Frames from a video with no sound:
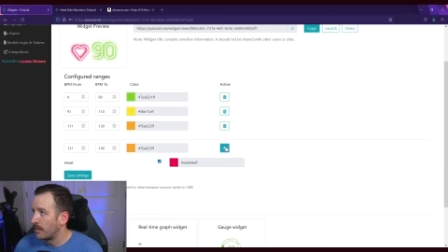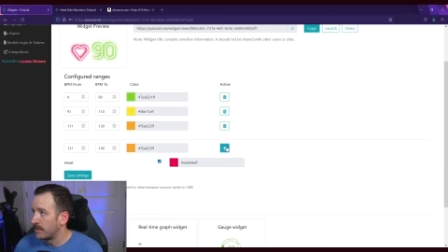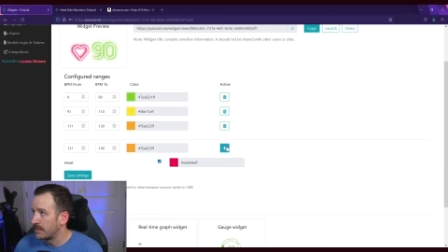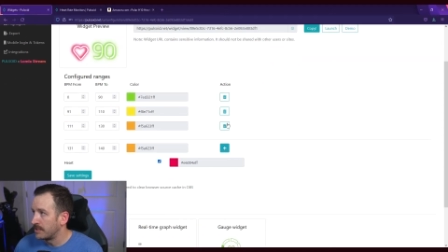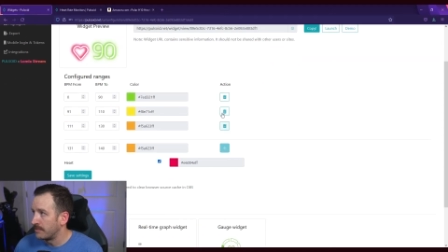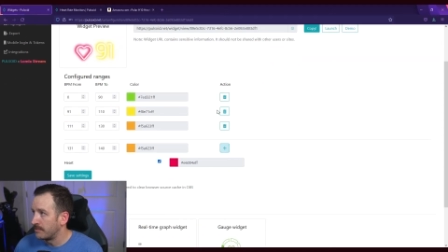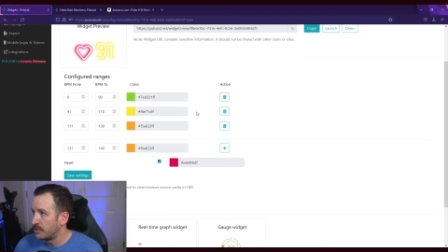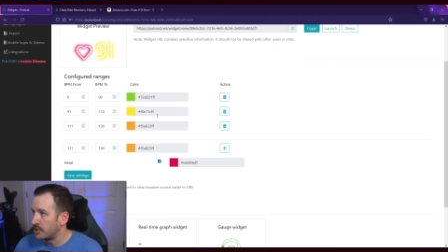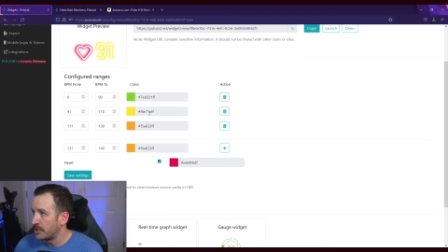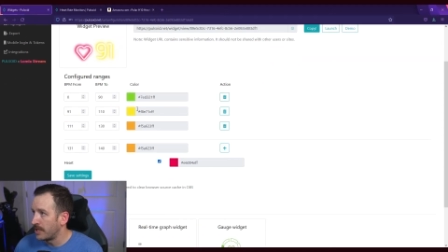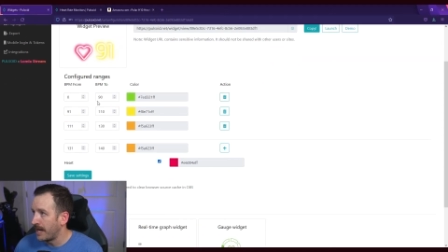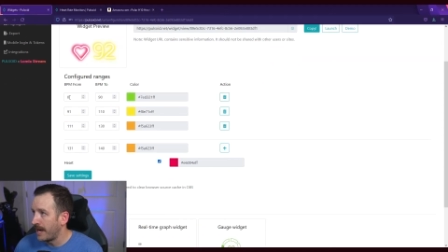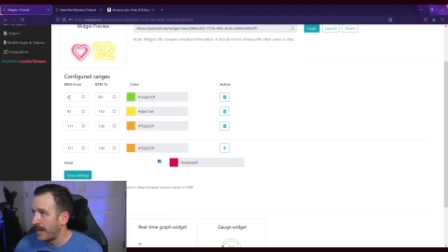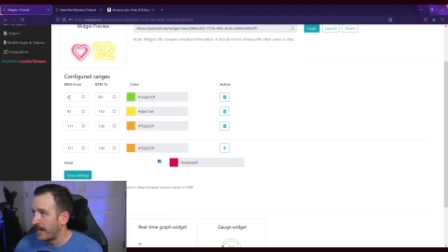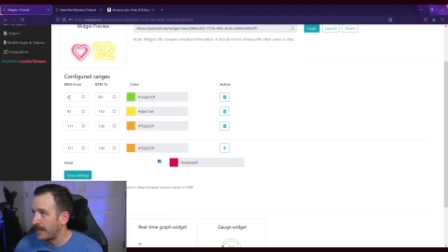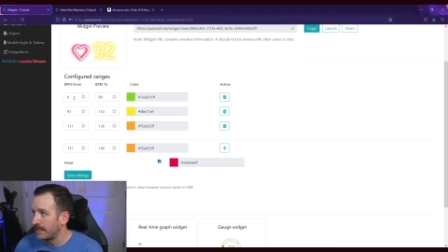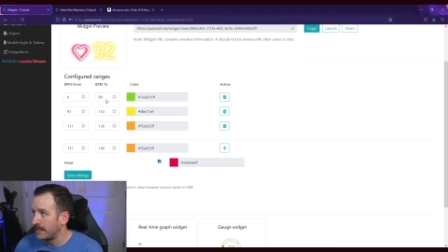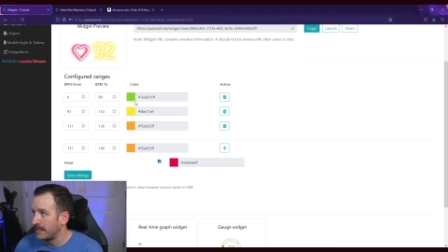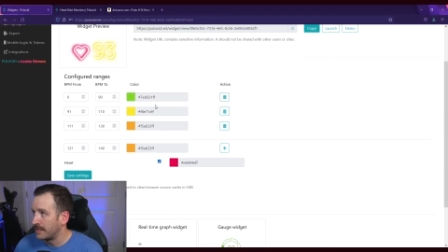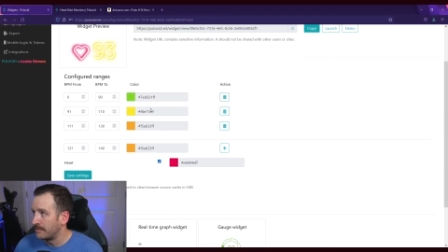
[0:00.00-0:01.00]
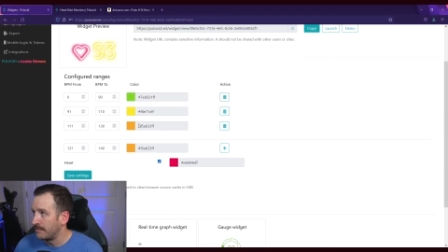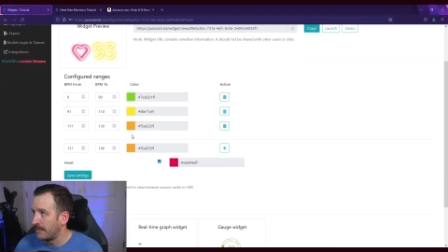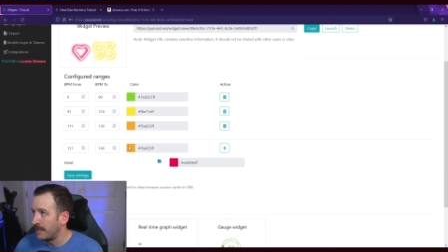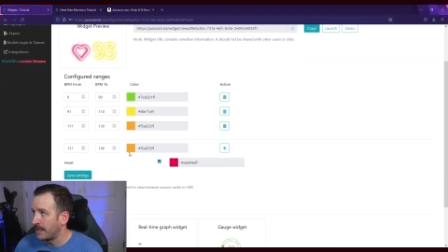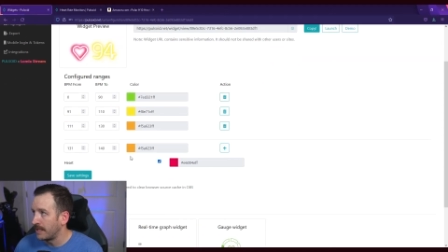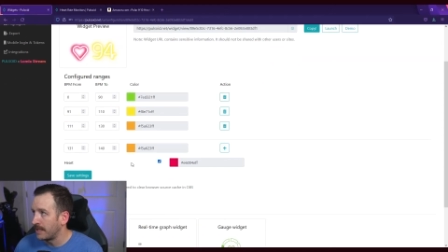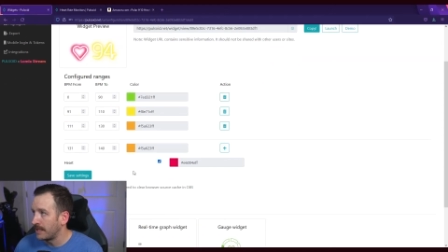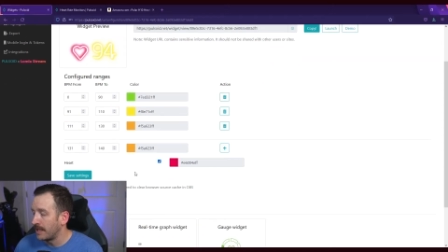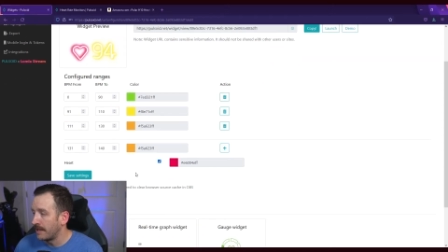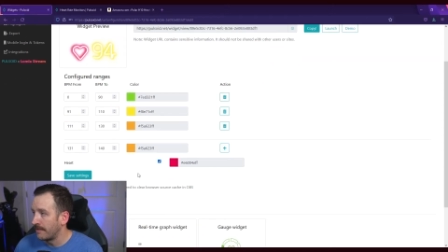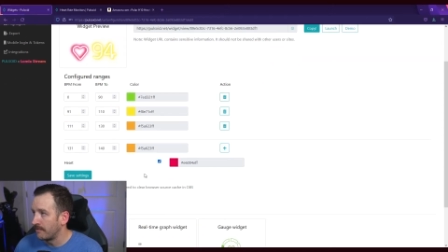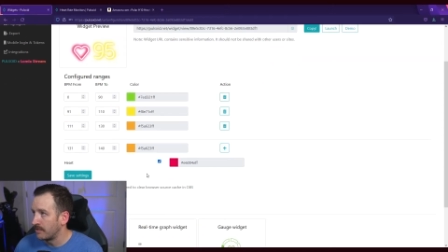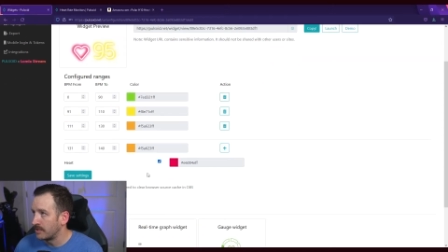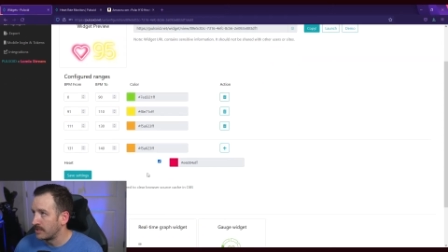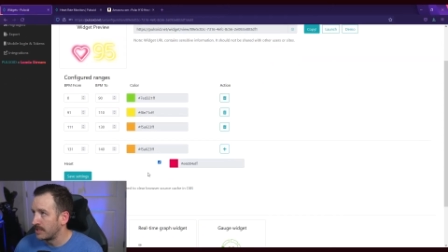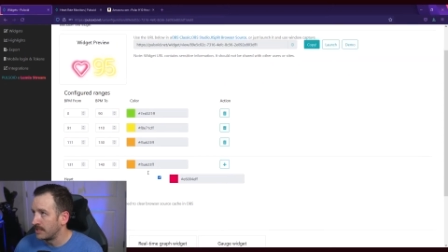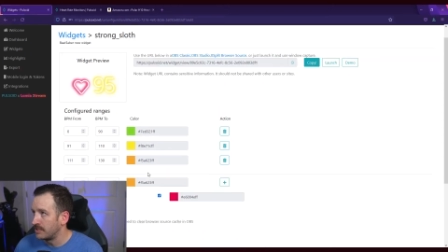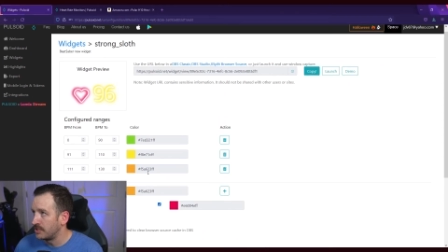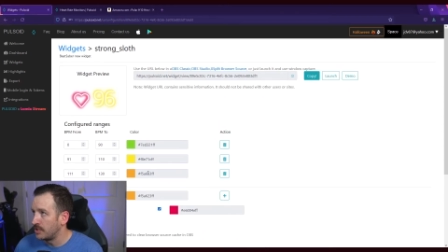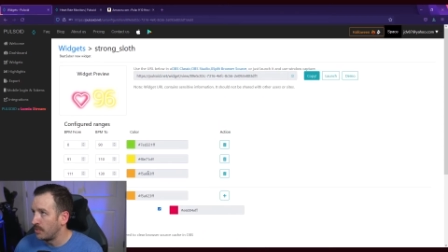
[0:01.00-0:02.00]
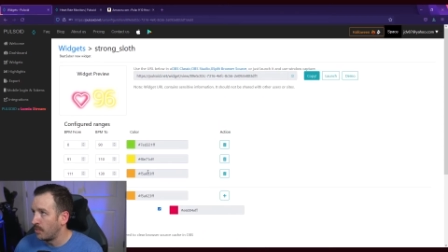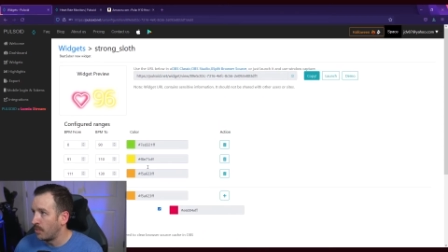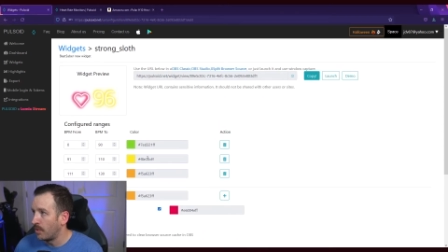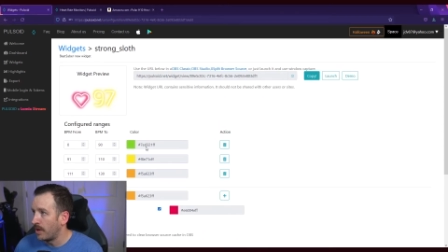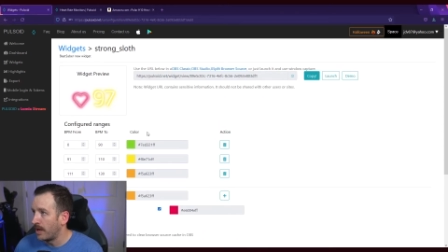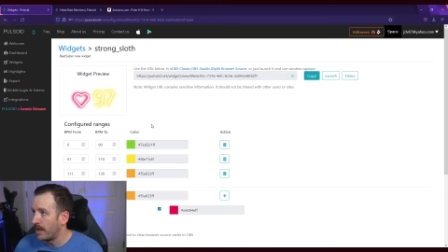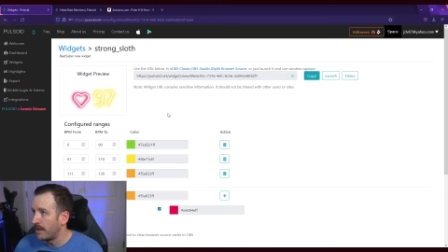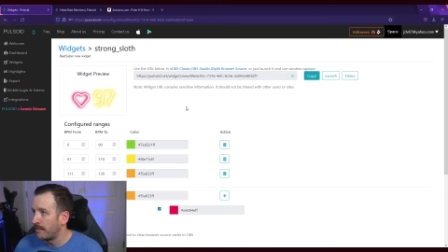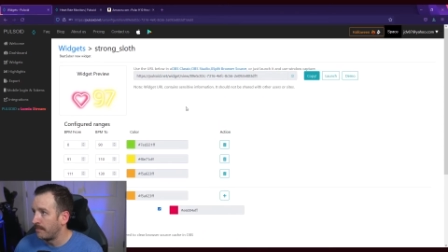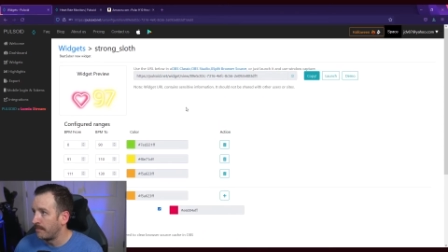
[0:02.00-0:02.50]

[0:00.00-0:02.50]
subtract as many levels as you want,